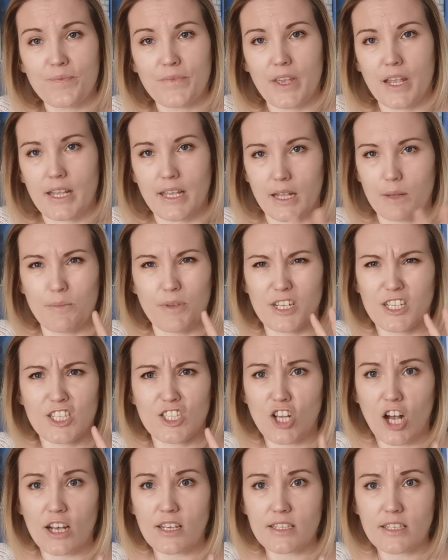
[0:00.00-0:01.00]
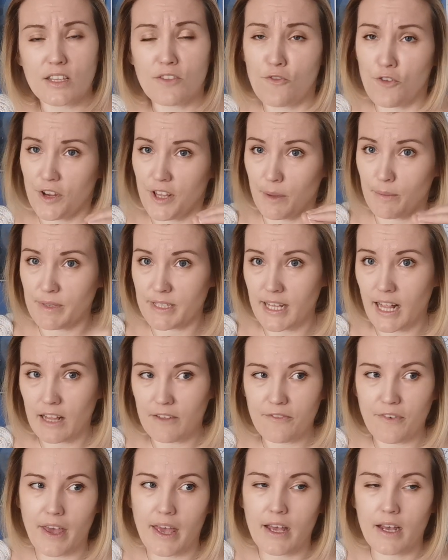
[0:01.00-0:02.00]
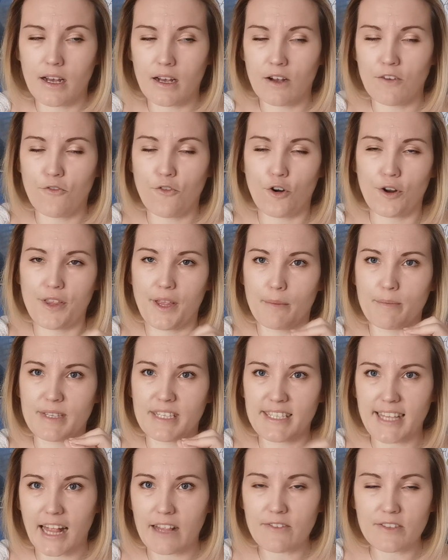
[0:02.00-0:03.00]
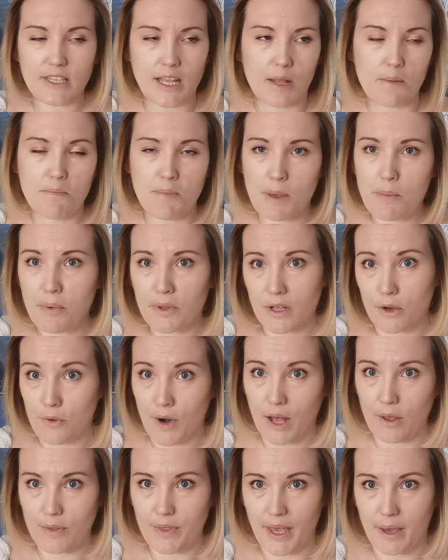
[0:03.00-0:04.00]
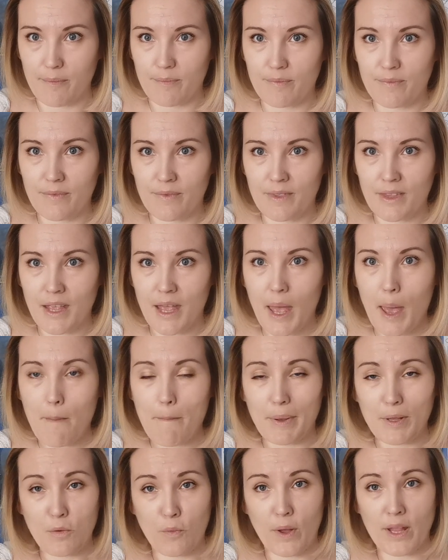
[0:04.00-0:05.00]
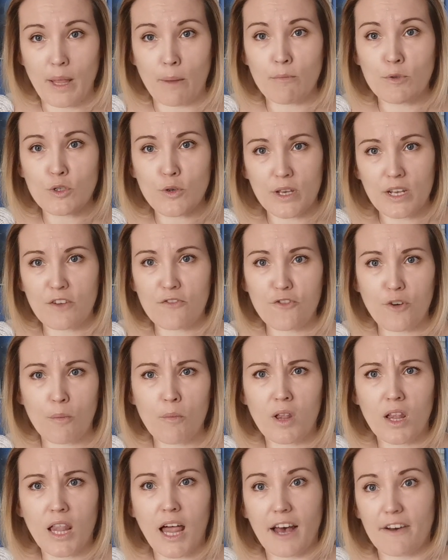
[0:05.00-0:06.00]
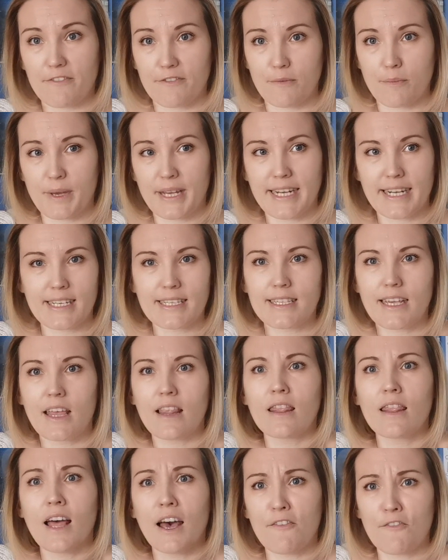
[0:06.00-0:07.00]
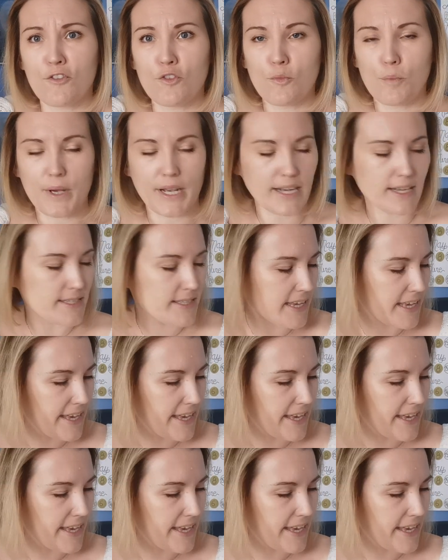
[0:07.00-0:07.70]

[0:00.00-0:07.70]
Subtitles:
It can be exhausting for themselves and people around them. But when I'm doing from love, because I love you, because I